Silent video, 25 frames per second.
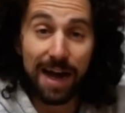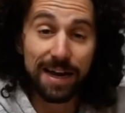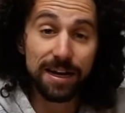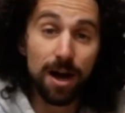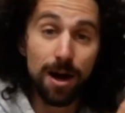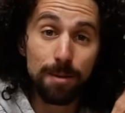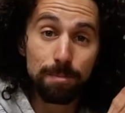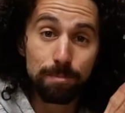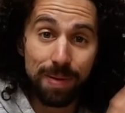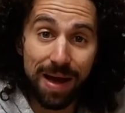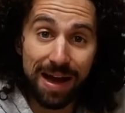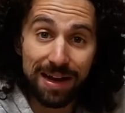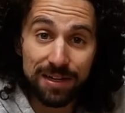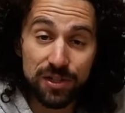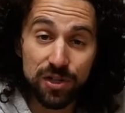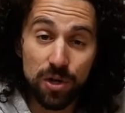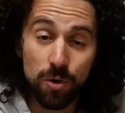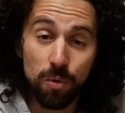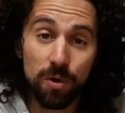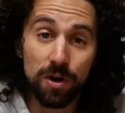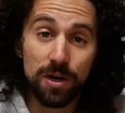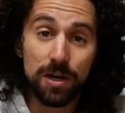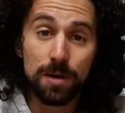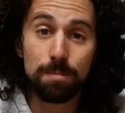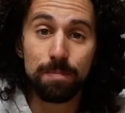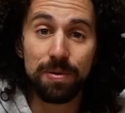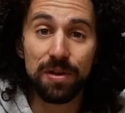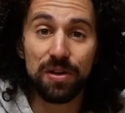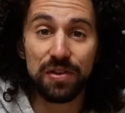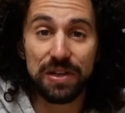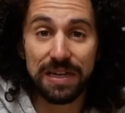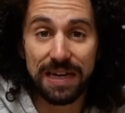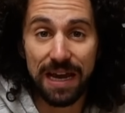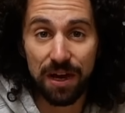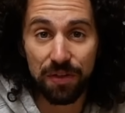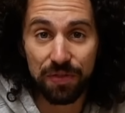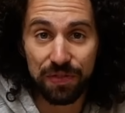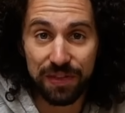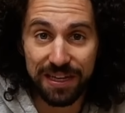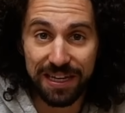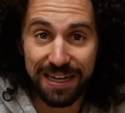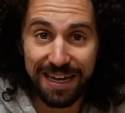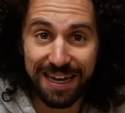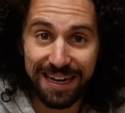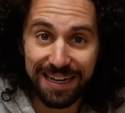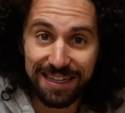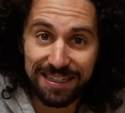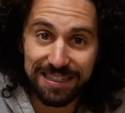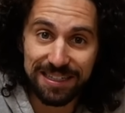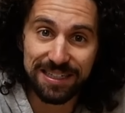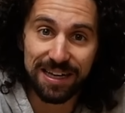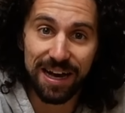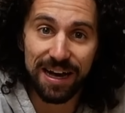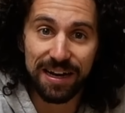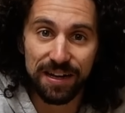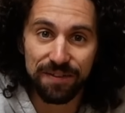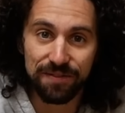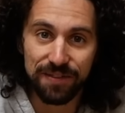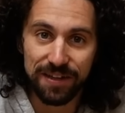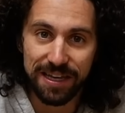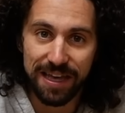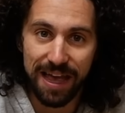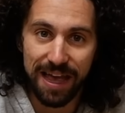I got back to work building out the inside of the